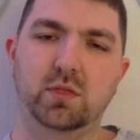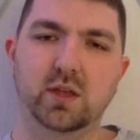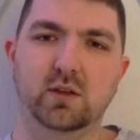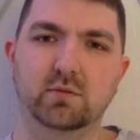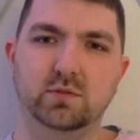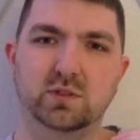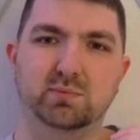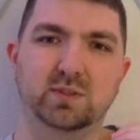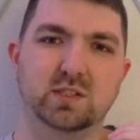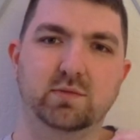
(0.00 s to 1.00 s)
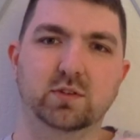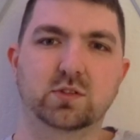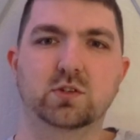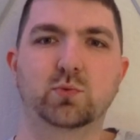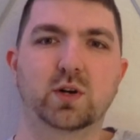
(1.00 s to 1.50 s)
think of specific
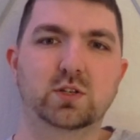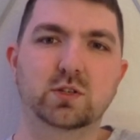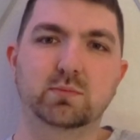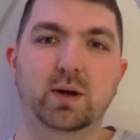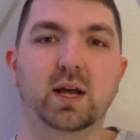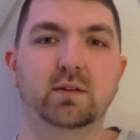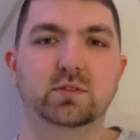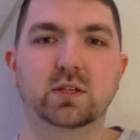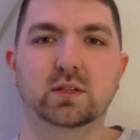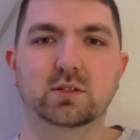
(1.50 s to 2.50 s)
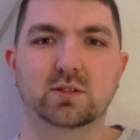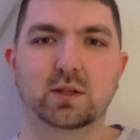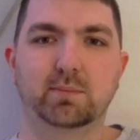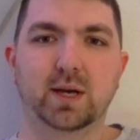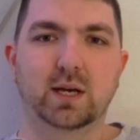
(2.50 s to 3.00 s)
situations, but I have seen this in
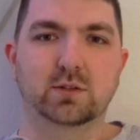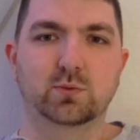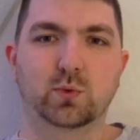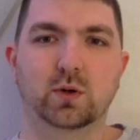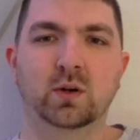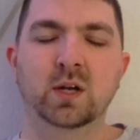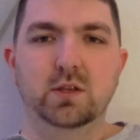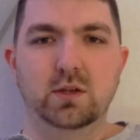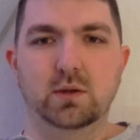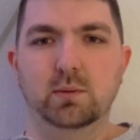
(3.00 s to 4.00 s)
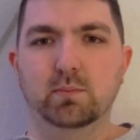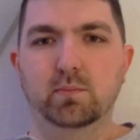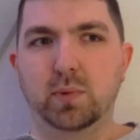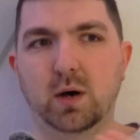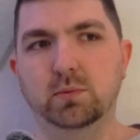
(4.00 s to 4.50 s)
the past where the
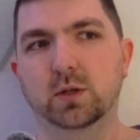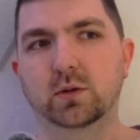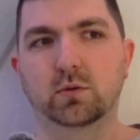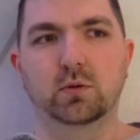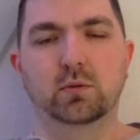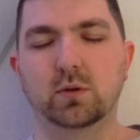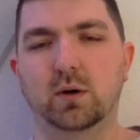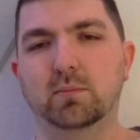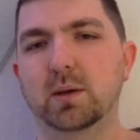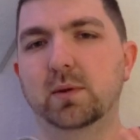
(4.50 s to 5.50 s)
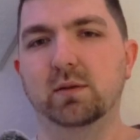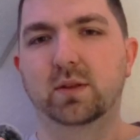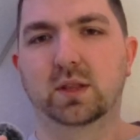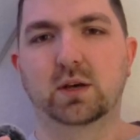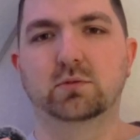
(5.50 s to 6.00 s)
public, or maybe
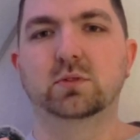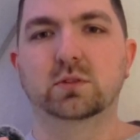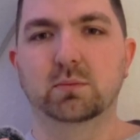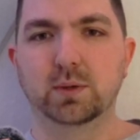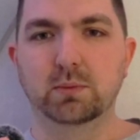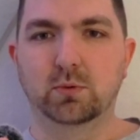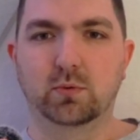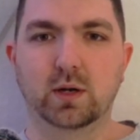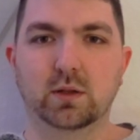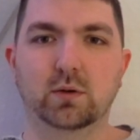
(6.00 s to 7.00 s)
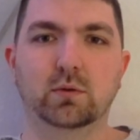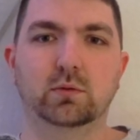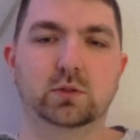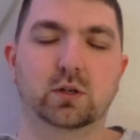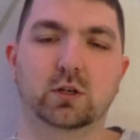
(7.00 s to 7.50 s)
even thousands of people, right, they're
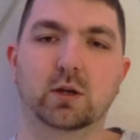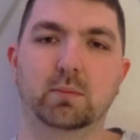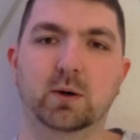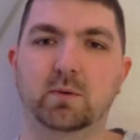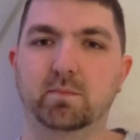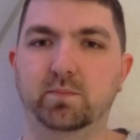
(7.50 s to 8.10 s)
talking about